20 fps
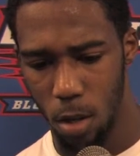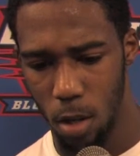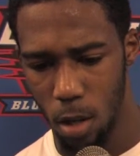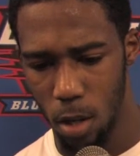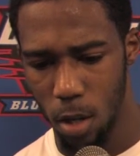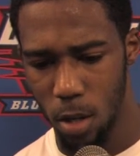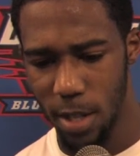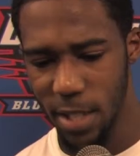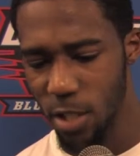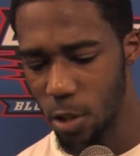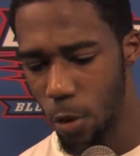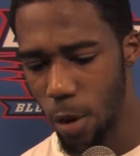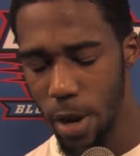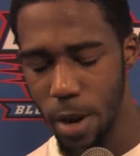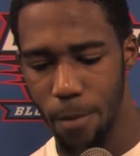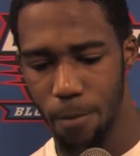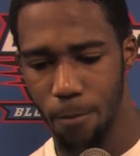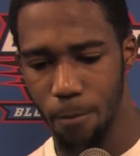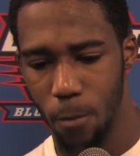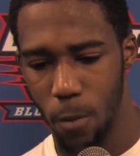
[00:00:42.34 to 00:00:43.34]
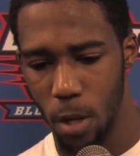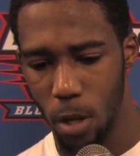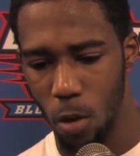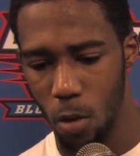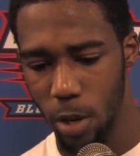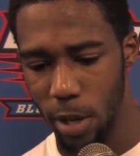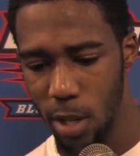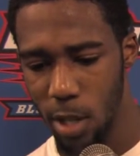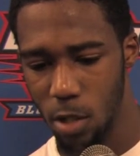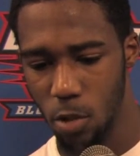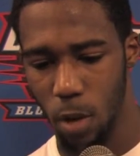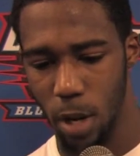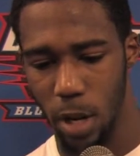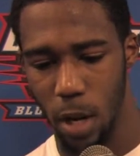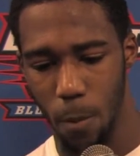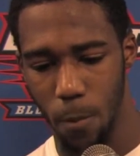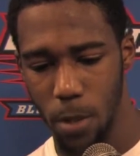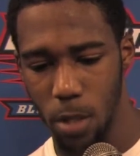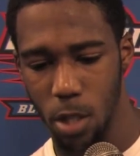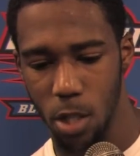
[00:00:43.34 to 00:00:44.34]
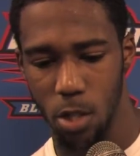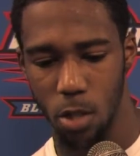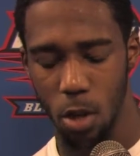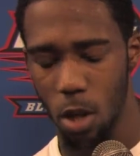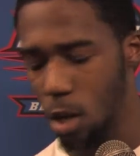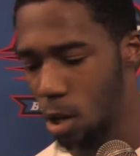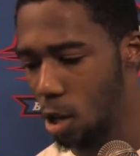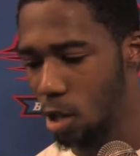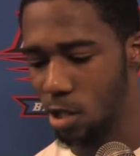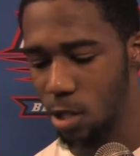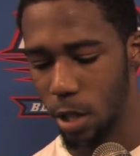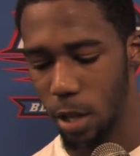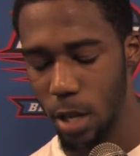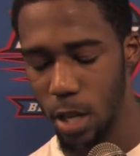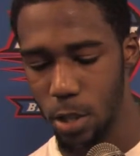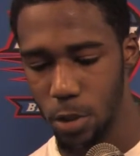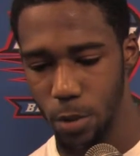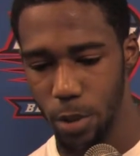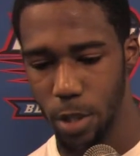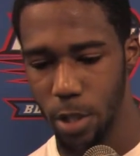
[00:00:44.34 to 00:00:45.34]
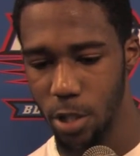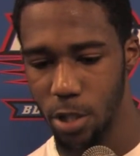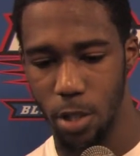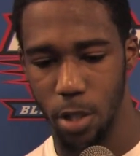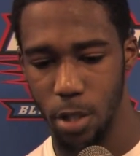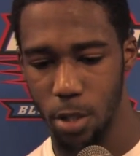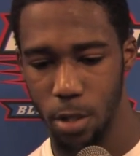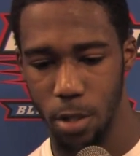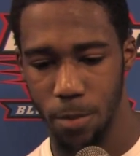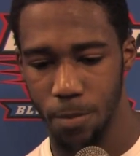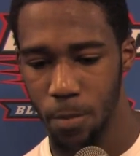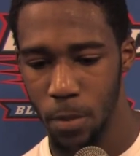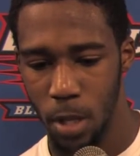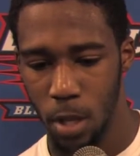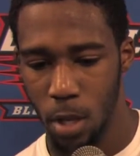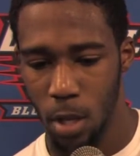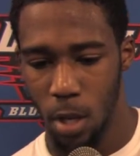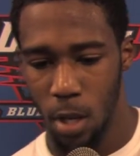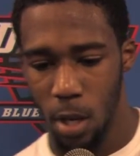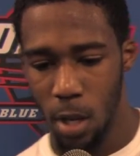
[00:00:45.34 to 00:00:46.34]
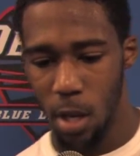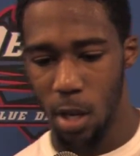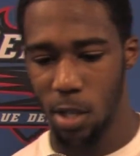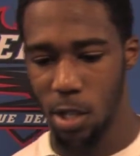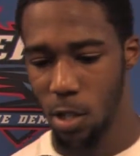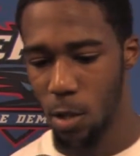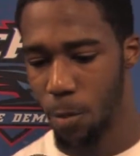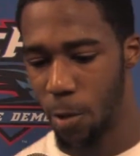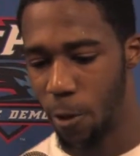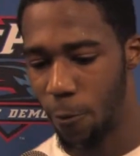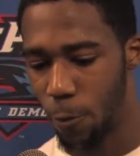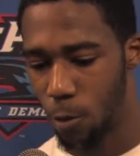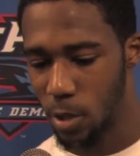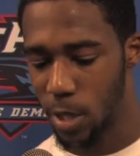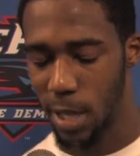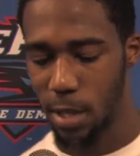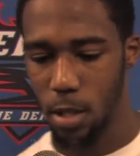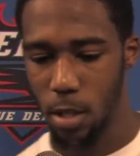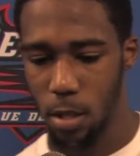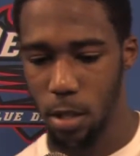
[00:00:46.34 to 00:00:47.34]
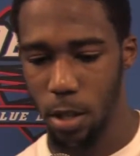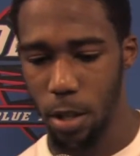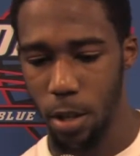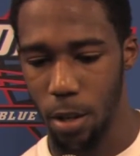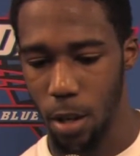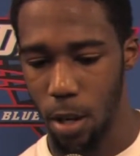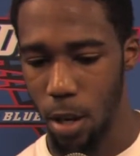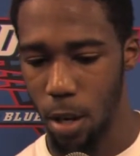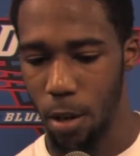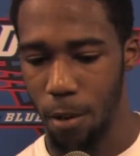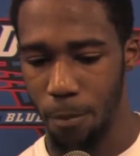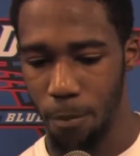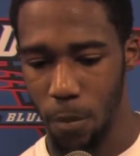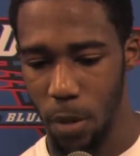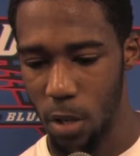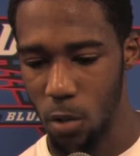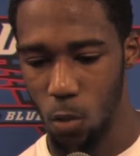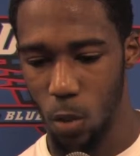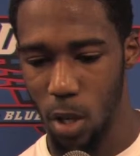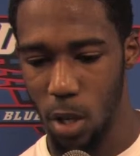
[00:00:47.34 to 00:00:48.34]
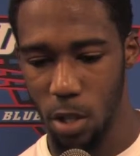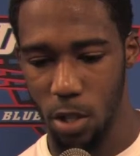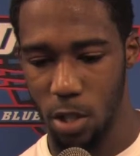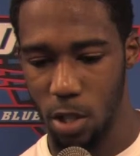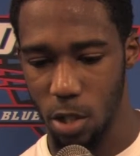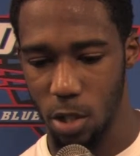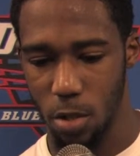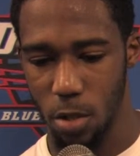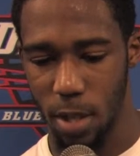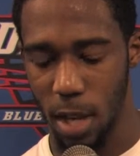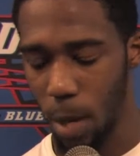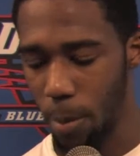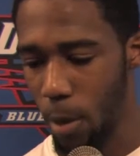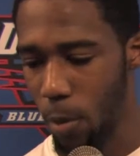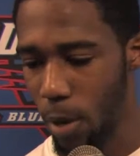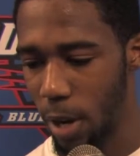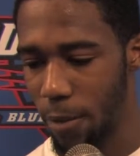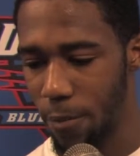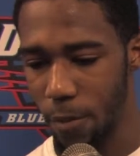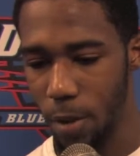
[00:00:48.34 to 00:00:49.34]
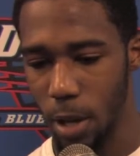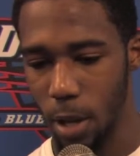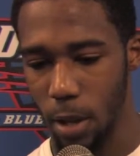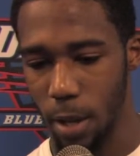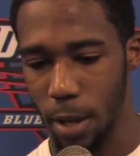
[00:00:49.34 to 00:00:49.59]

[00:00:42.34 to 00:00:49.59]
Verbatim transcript: Uh, it's great going against great competition all across the country. It's just it's just a beautiful sight to see. And as well as just got to be ready for that.